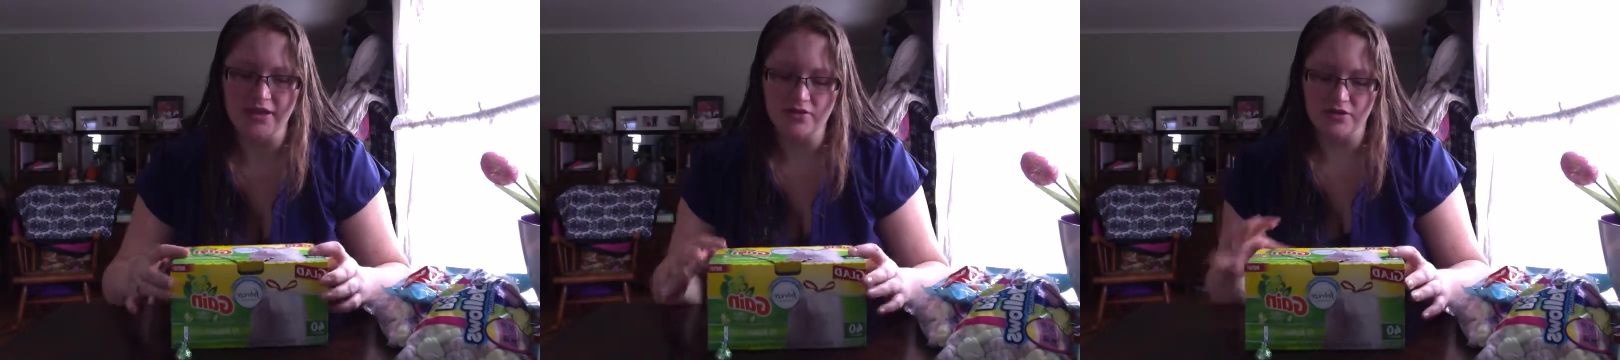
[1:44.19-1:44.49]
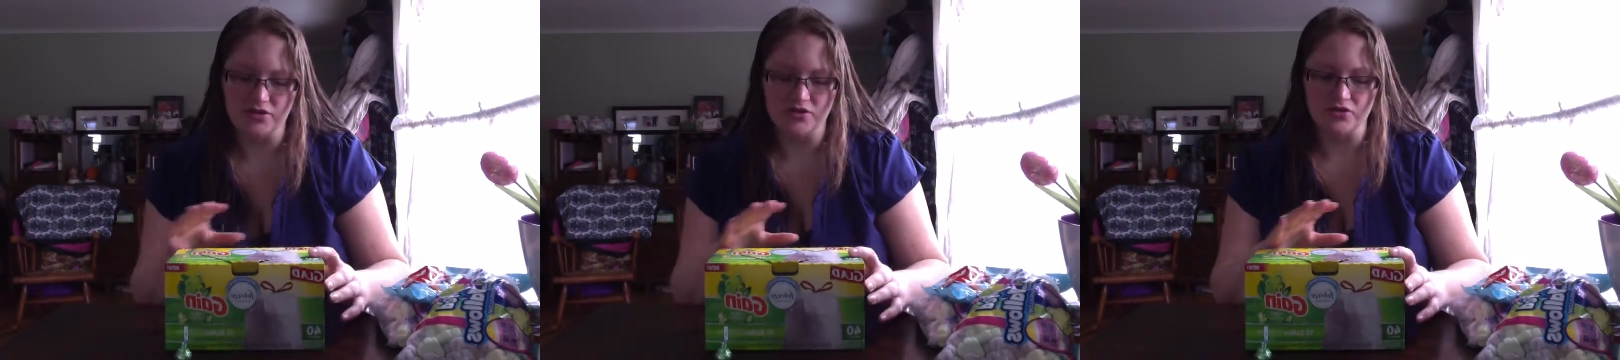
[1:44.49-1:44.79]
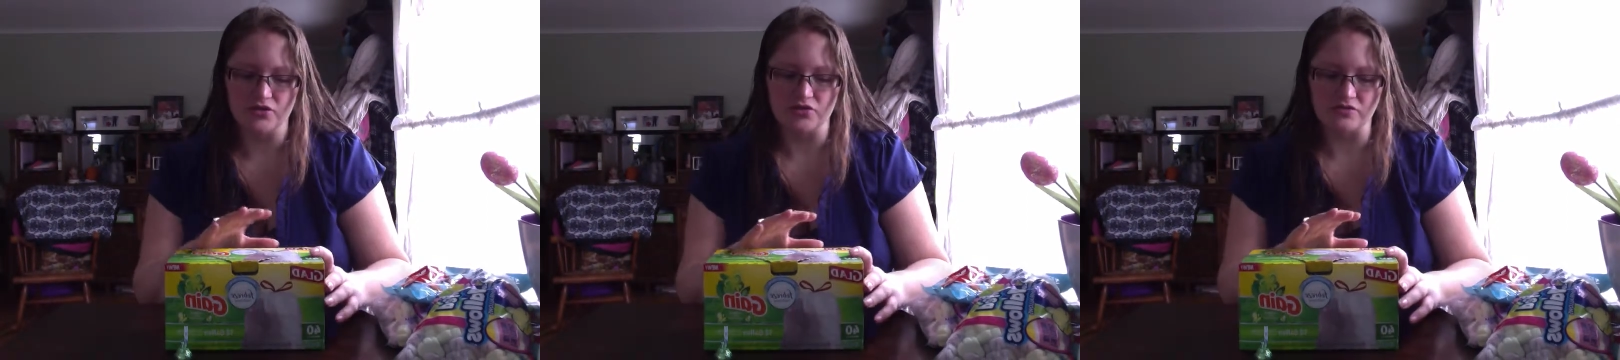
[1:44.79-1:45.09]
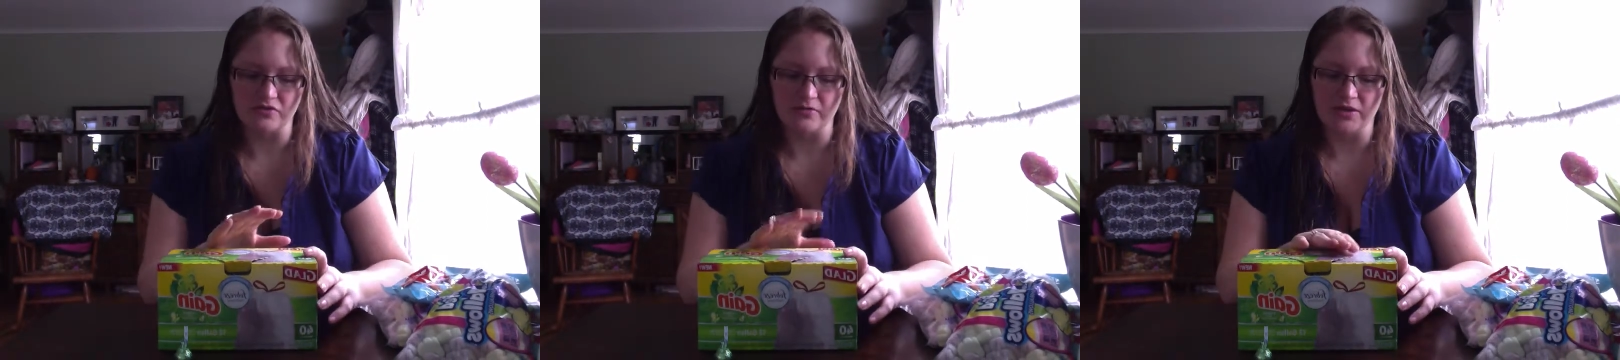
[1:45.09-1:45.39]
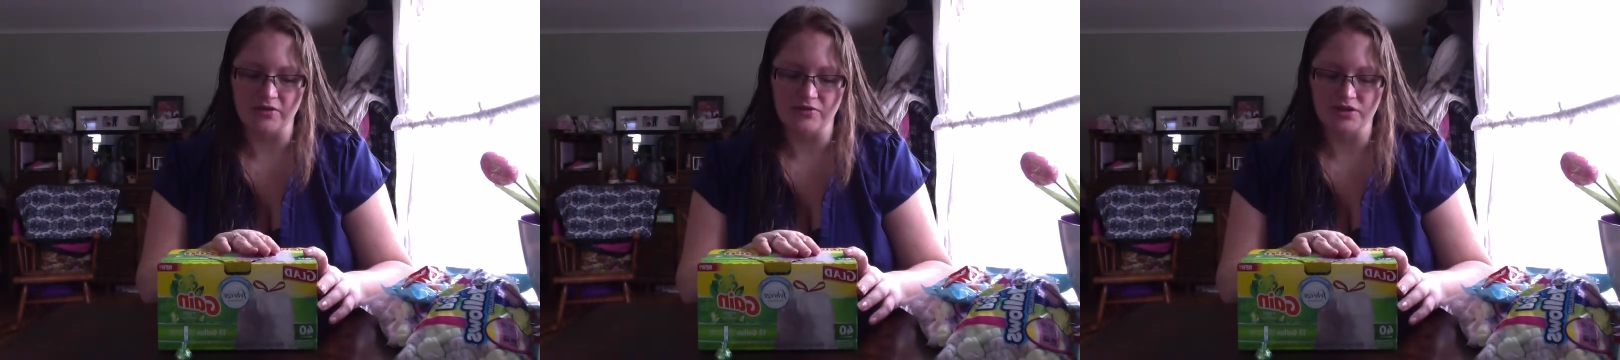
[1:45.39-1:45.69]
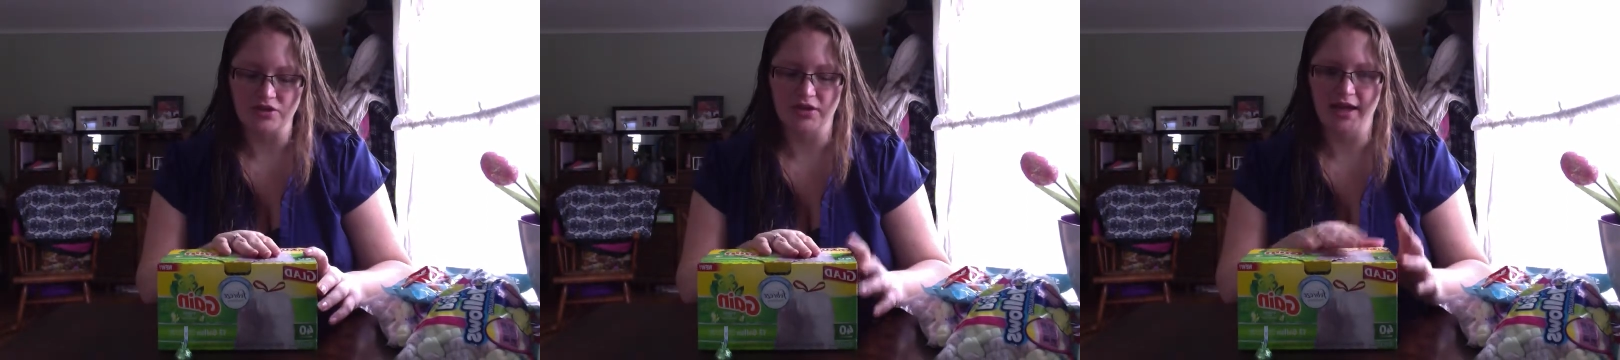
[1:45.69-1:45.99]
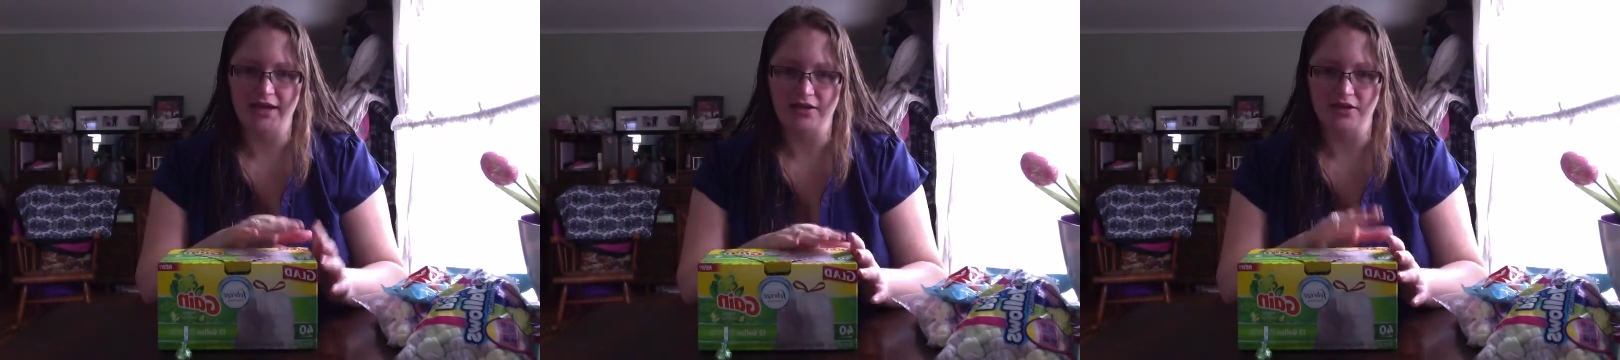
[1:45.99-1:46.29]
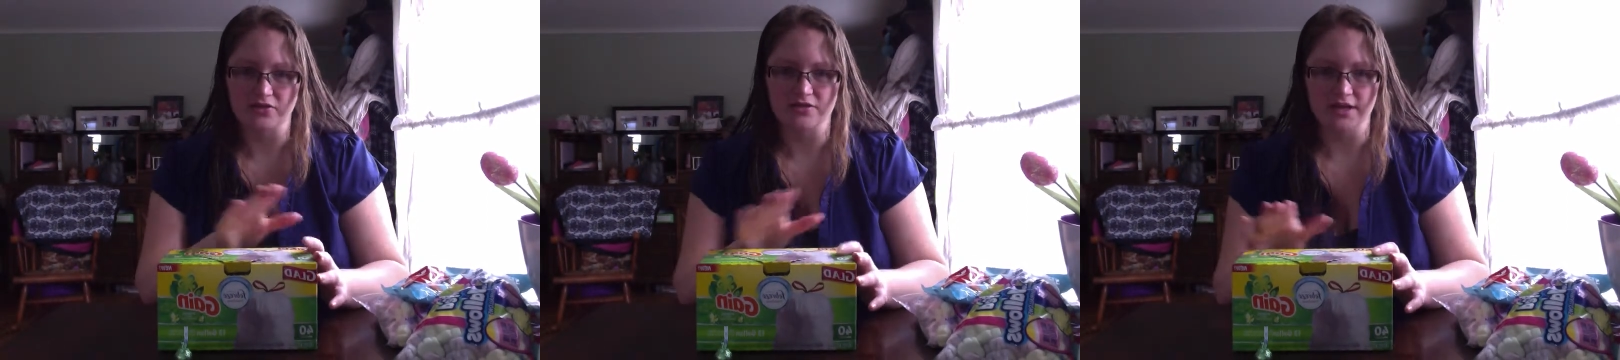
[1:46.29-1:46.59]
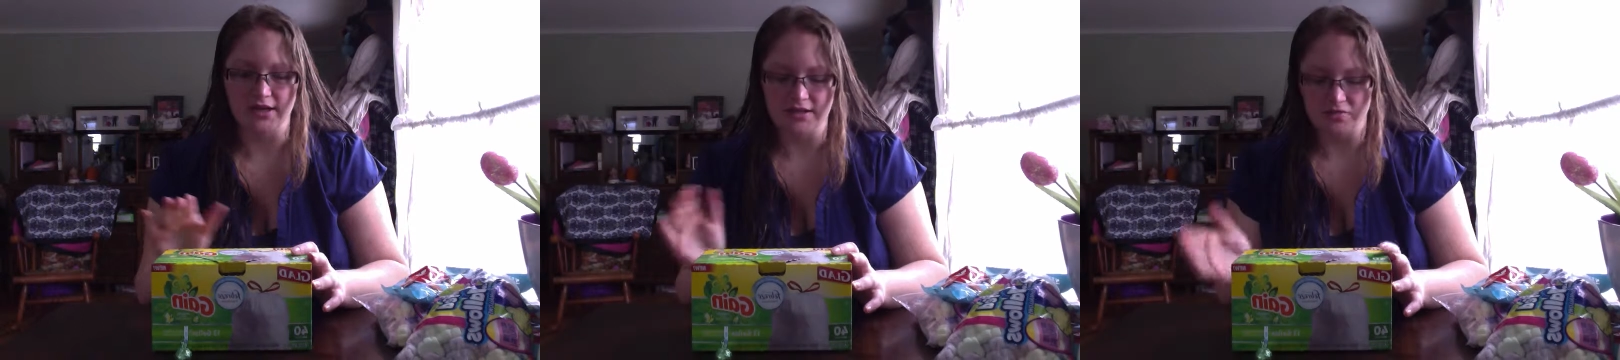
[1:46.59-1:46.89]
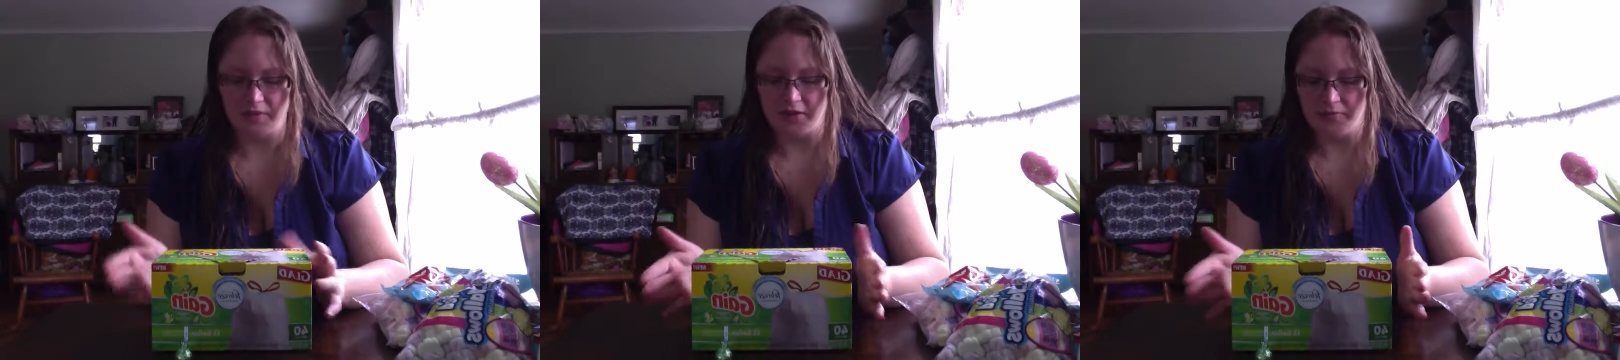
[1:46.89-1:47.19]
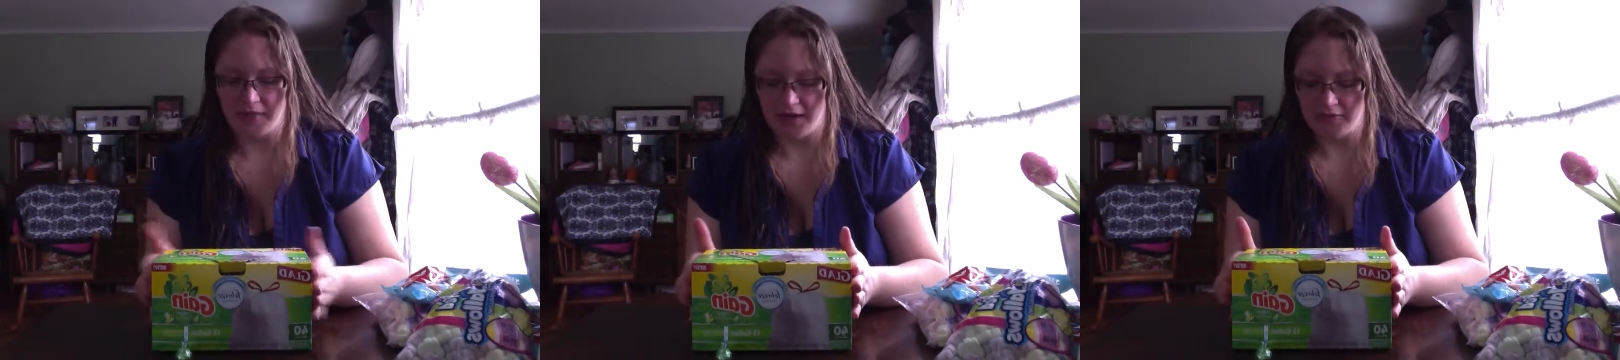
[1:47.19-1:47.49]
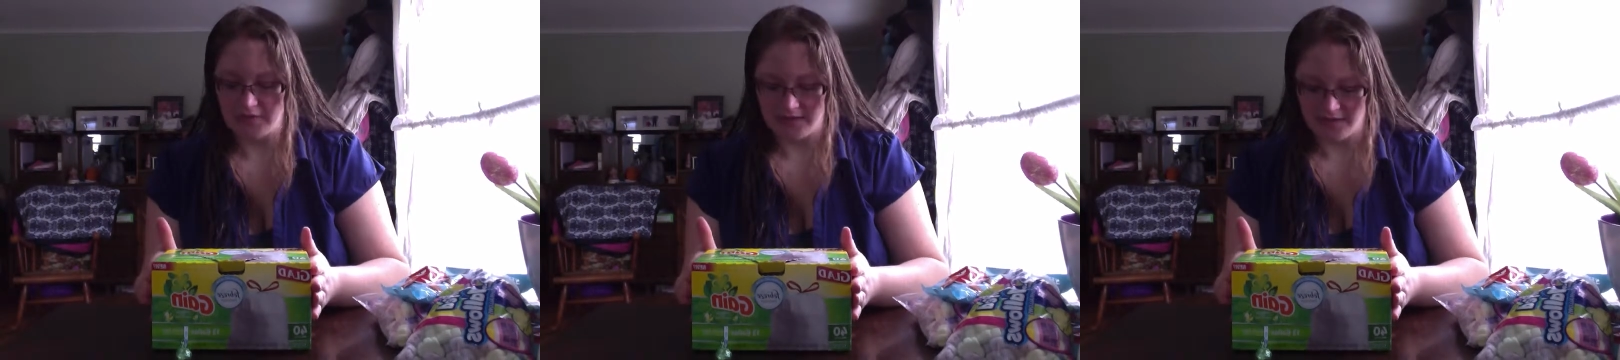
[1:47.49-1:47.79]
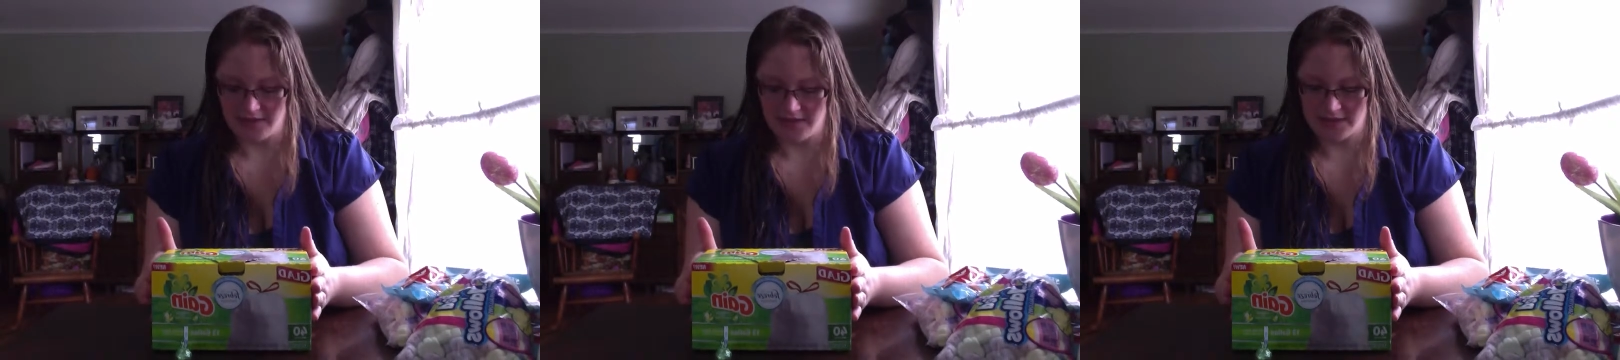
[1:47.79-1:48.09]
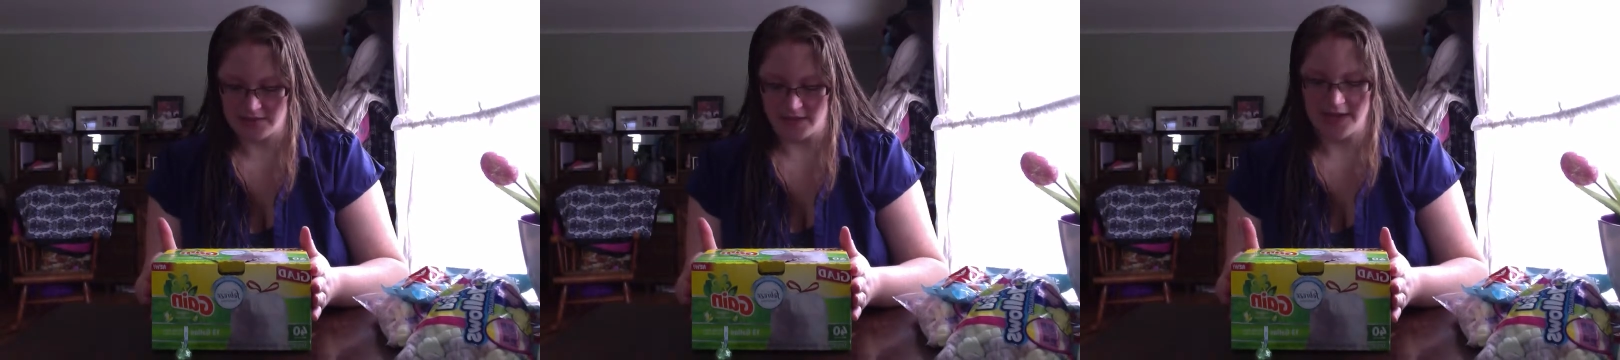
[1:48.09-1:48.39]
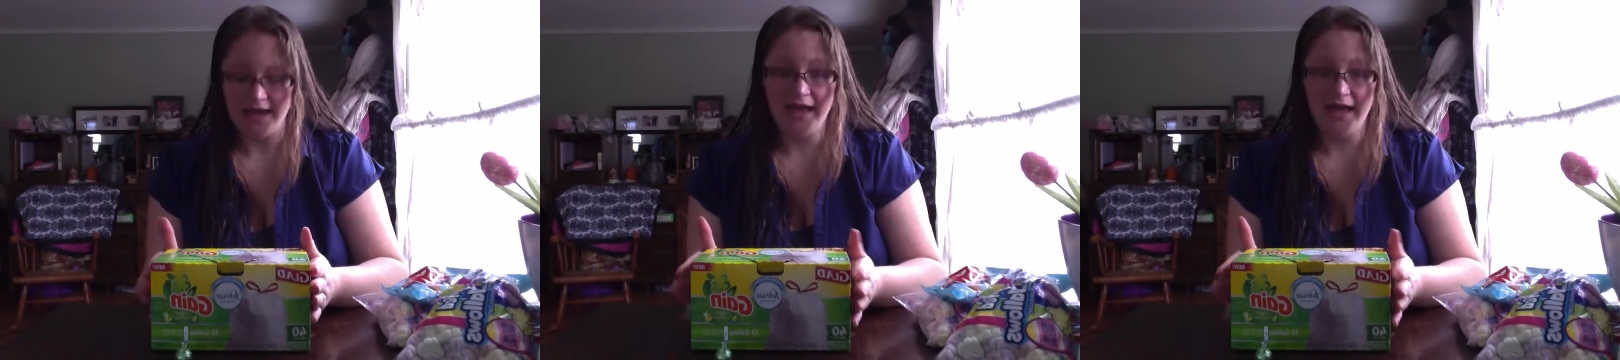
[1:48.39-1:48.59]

you can also choose from the original and another scent as well. But I received this one.